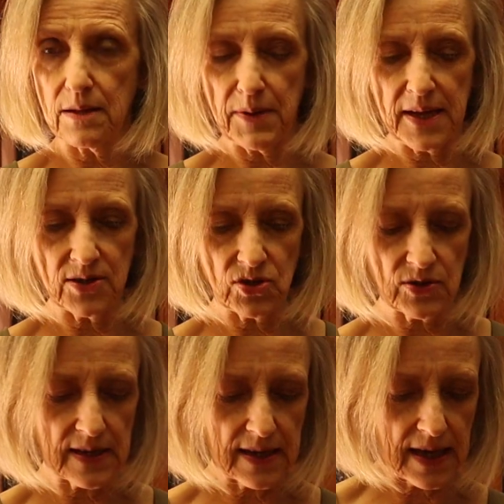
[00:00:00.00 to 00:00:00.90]
the
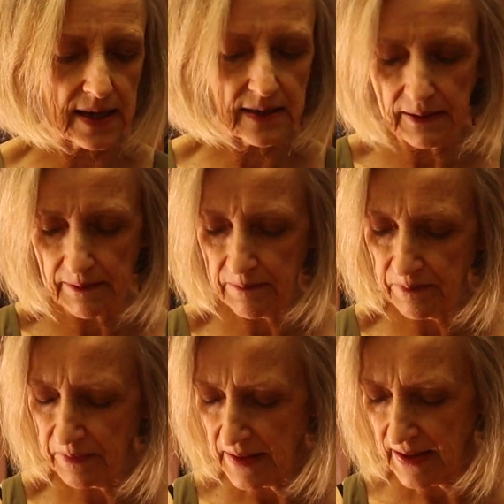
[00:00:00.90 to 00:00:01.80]
pantry again.
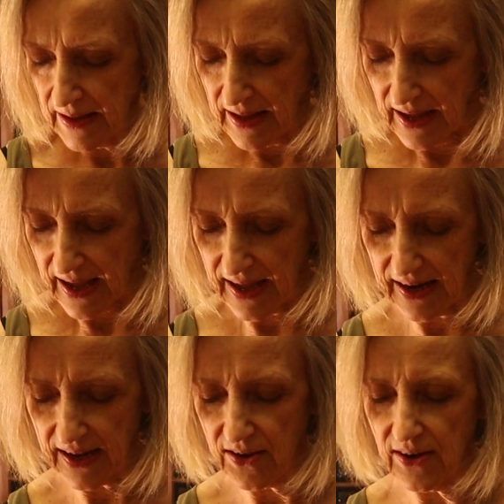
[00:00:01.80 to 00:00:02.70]

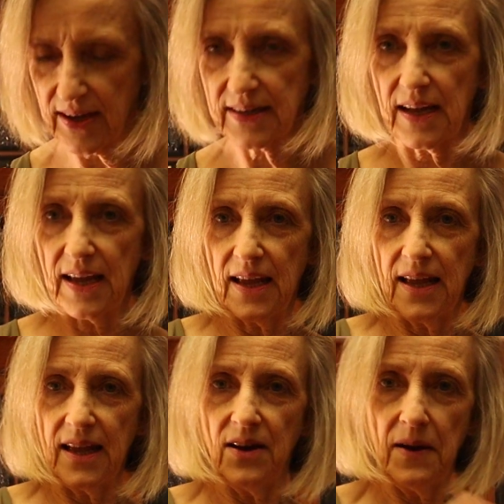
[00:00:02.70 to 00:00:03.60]
And I got 2